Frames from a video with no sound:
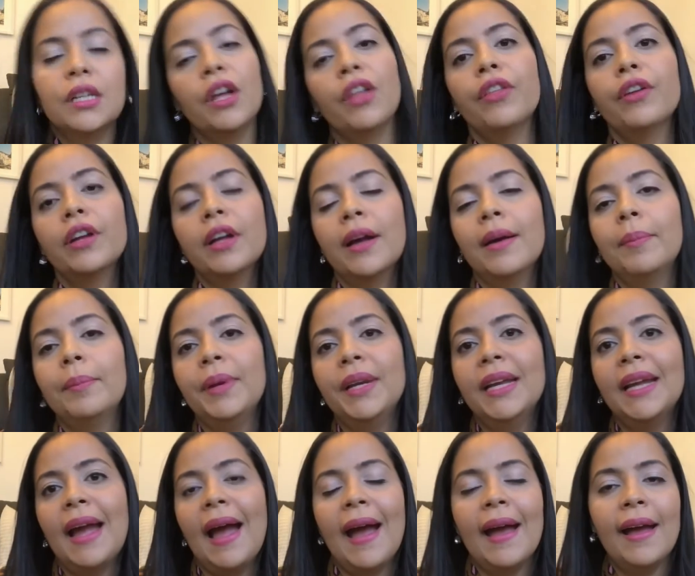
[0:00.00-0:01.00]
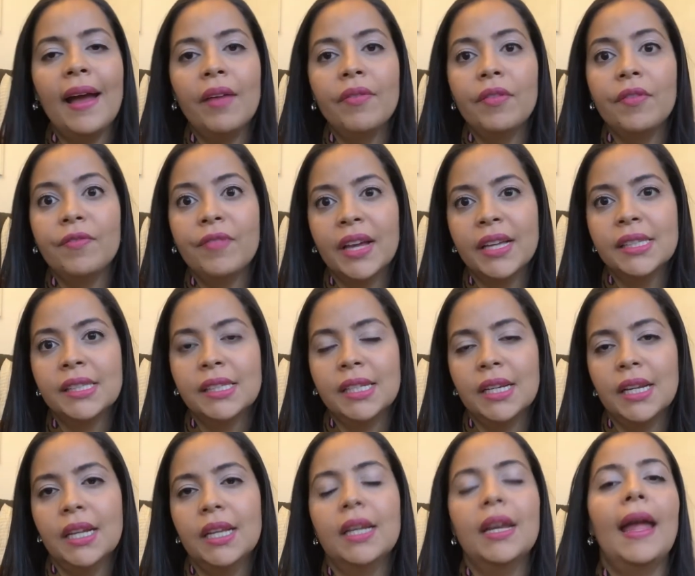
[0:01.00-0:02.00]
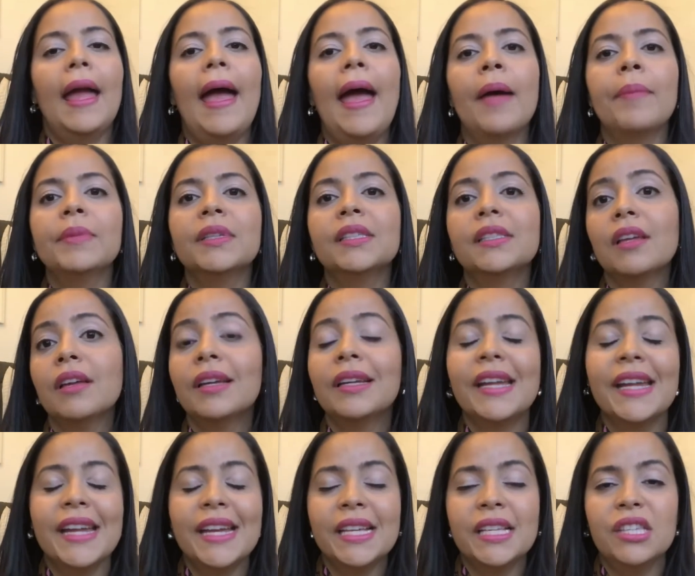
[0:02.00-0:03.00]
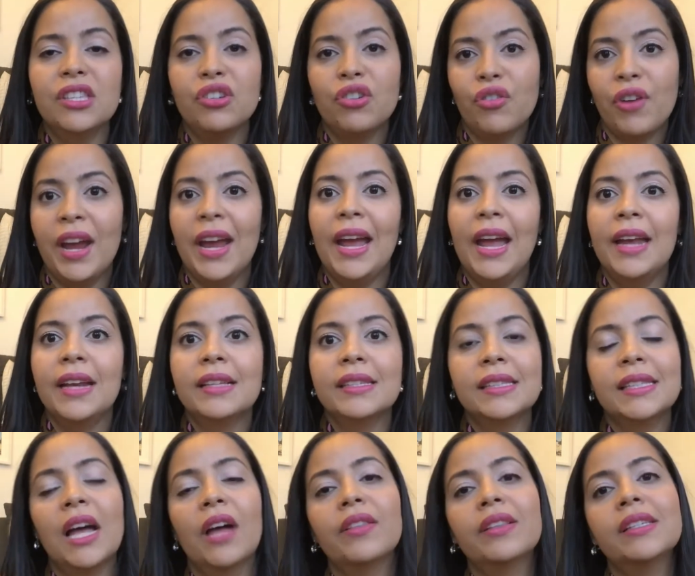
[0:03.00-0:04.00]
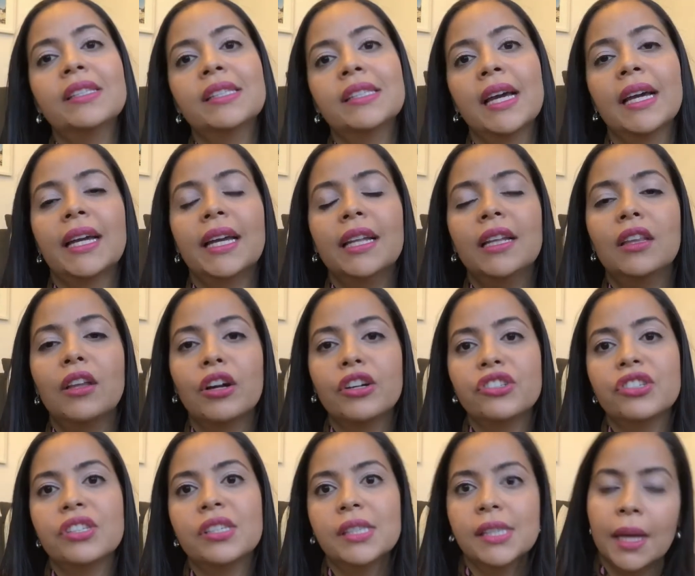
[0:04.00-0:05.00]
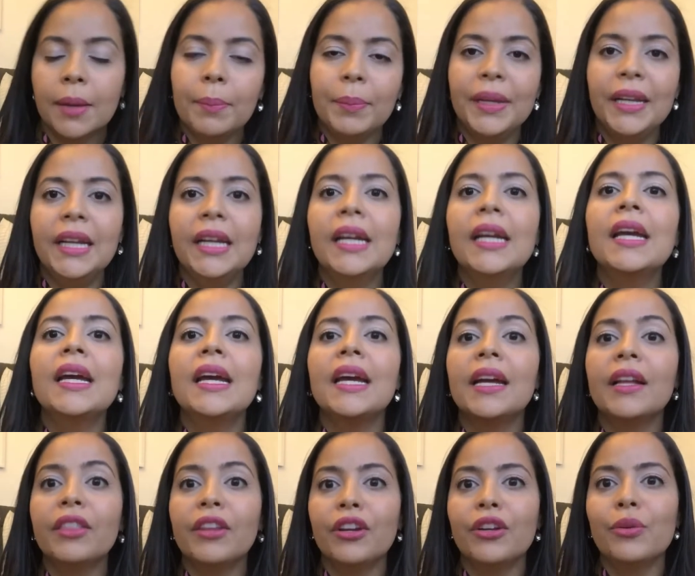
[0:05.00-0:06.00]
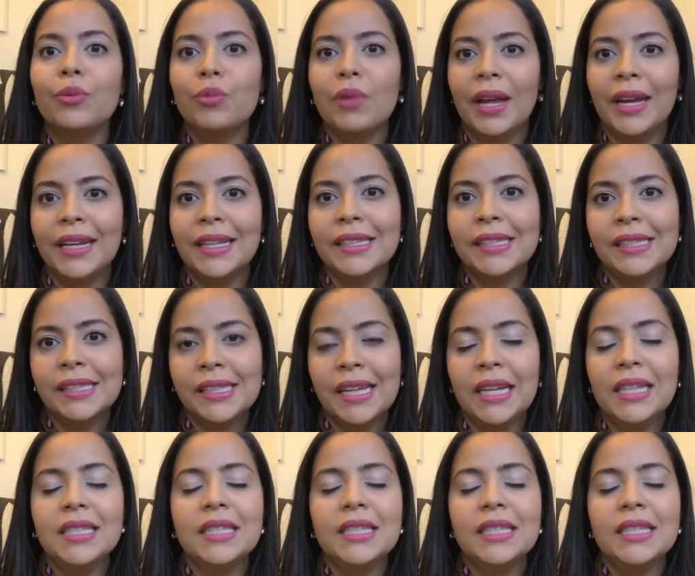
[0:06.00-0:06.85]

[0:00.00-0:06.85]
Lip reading: company I have invested in. Amazon is great and is now the second largest company in the United States.